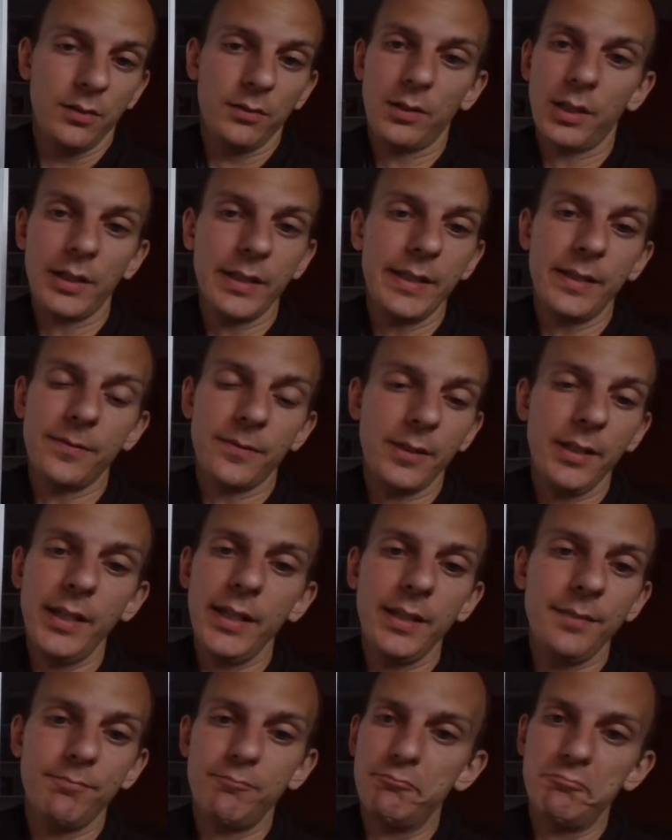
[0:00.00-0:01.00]
Lucky for
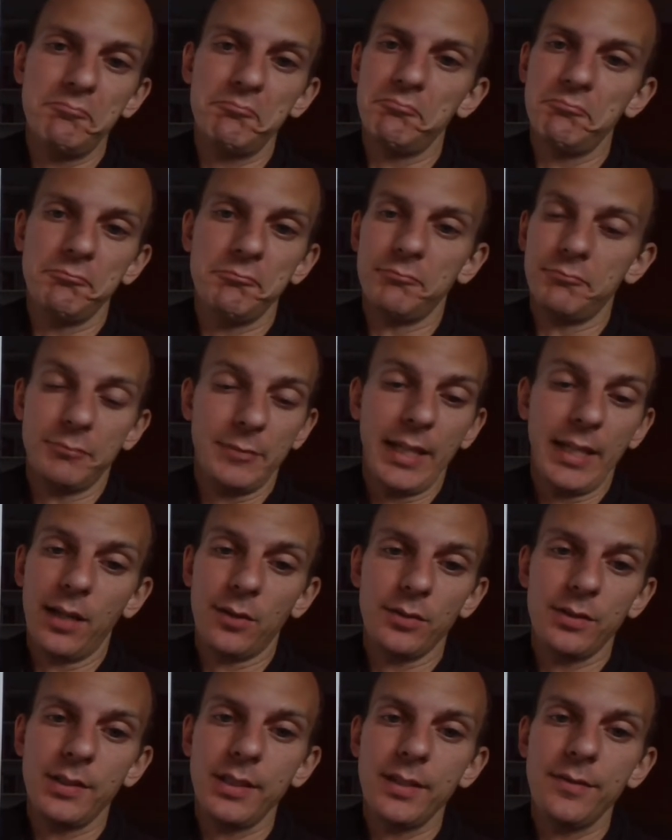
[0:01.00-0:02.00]
it,
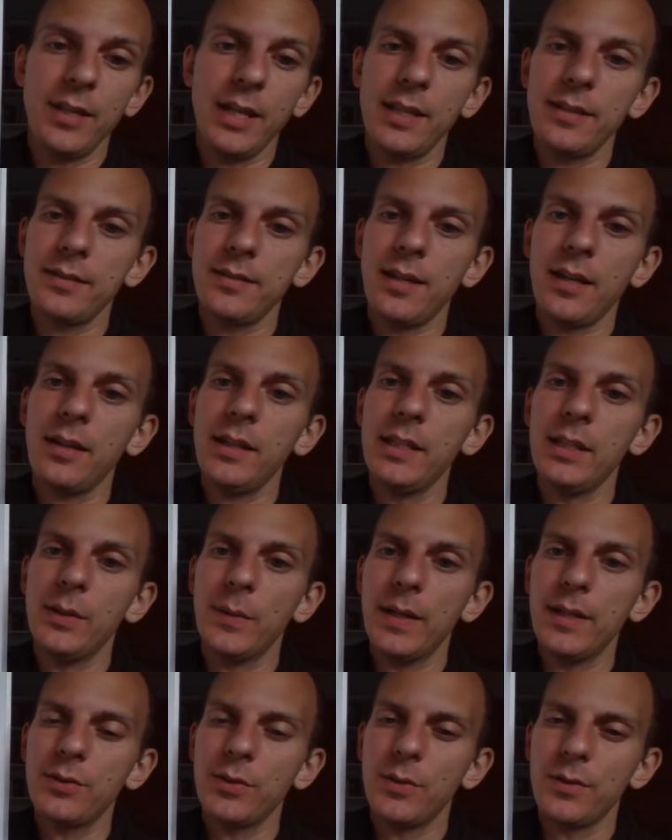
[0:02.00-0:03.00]
can't receive case there
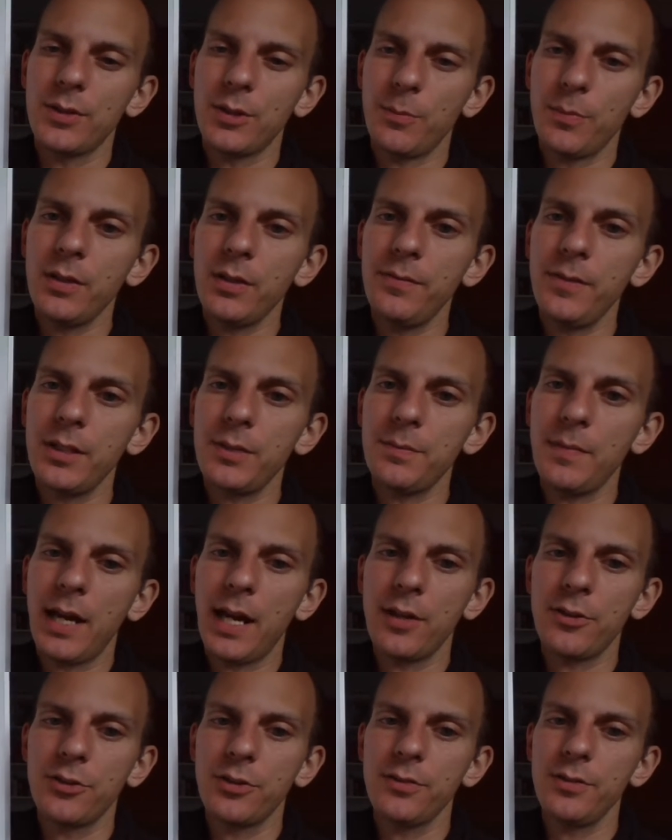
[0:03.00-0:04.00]
anyway, so it's a perfect
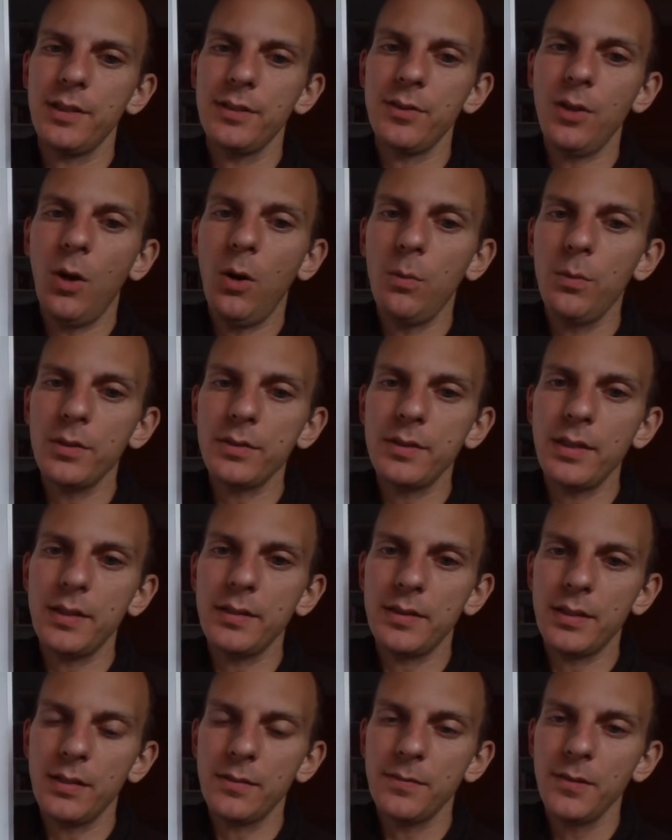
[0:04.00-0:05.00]
match. It's almost
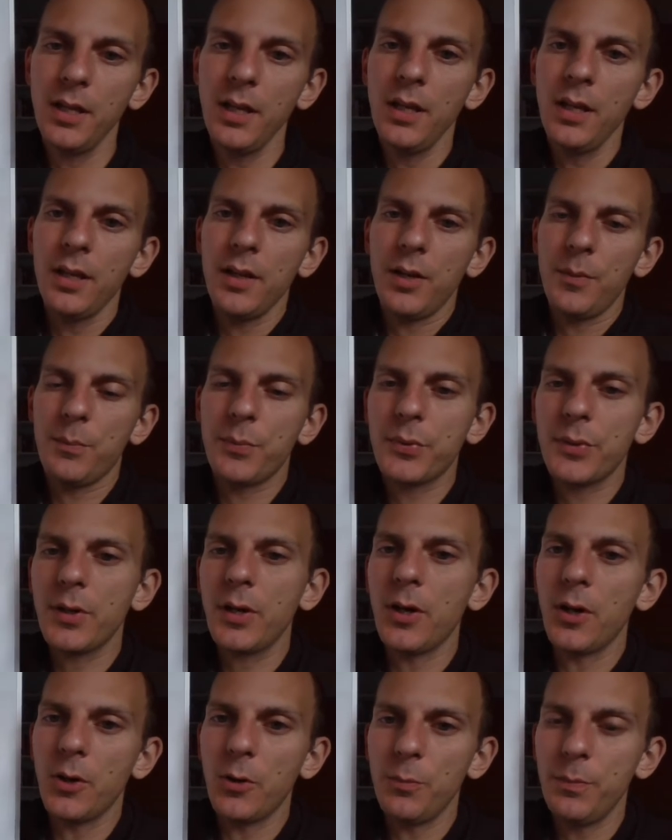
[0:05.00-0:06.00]
as if
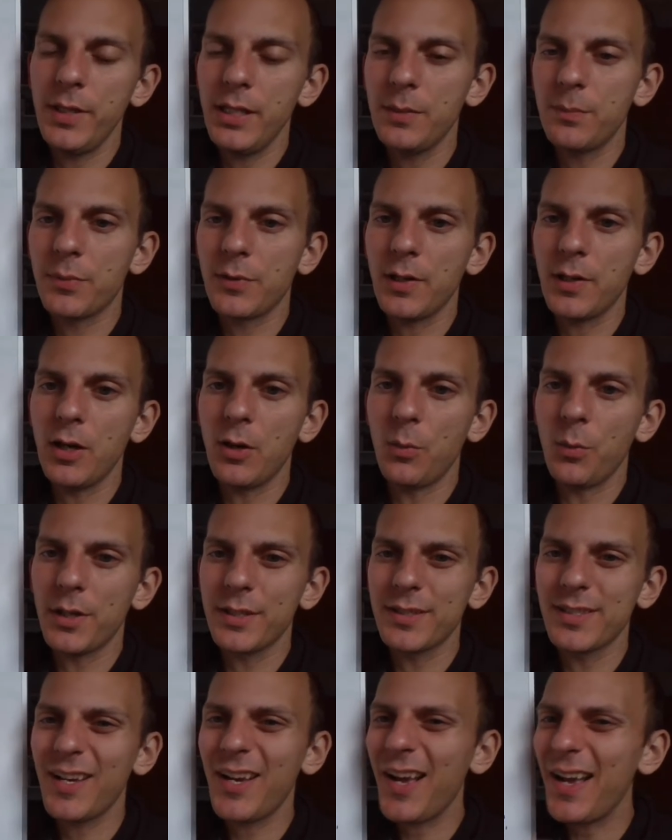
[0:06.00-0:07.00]
Pro, Big Pro,
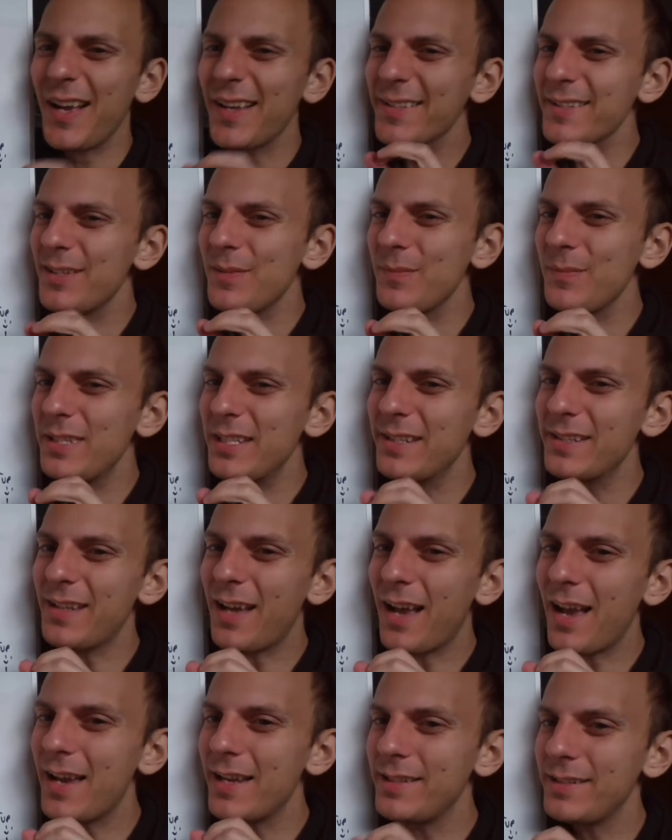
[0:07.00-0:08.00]
was custom
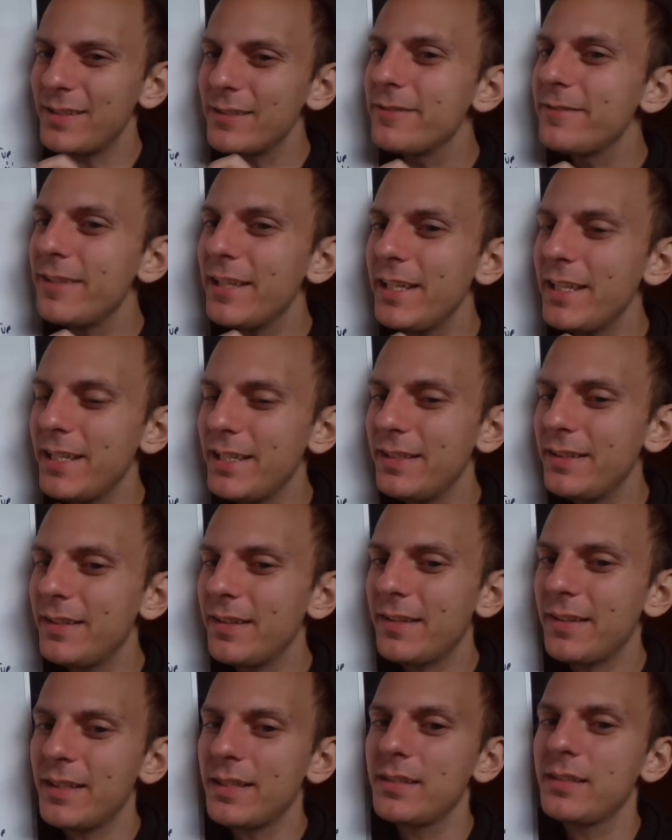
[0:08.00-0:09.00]
designed to fit
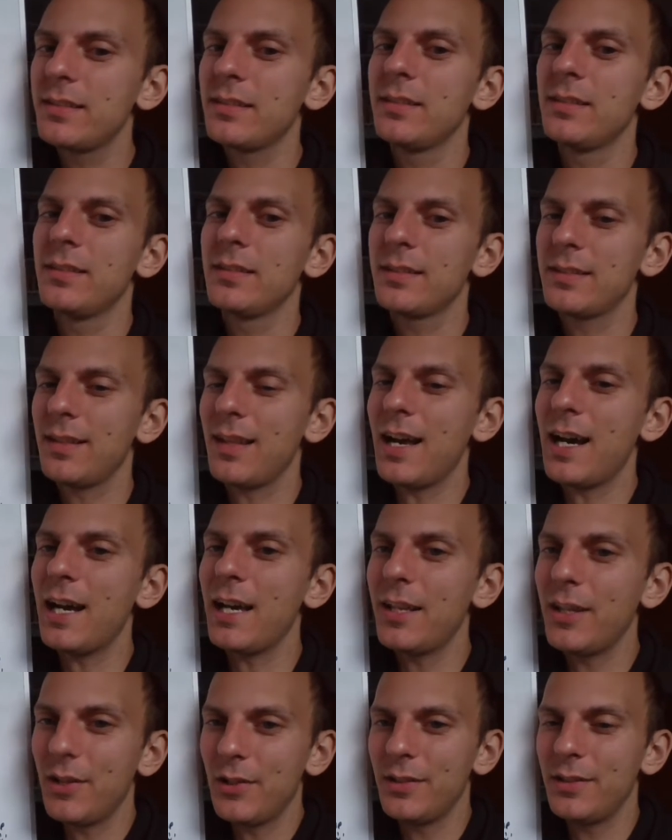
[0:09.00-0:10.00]
into this
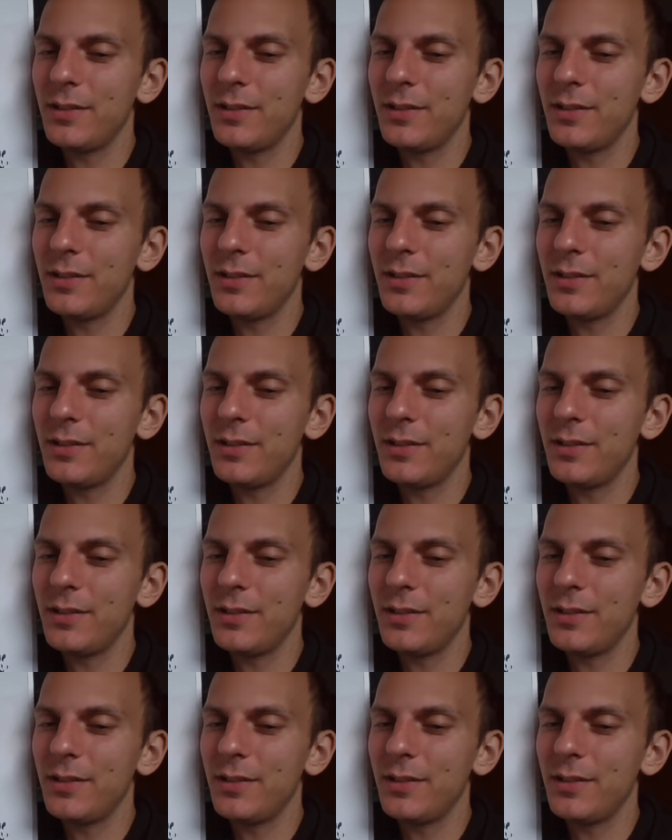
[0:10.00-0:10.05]
slot.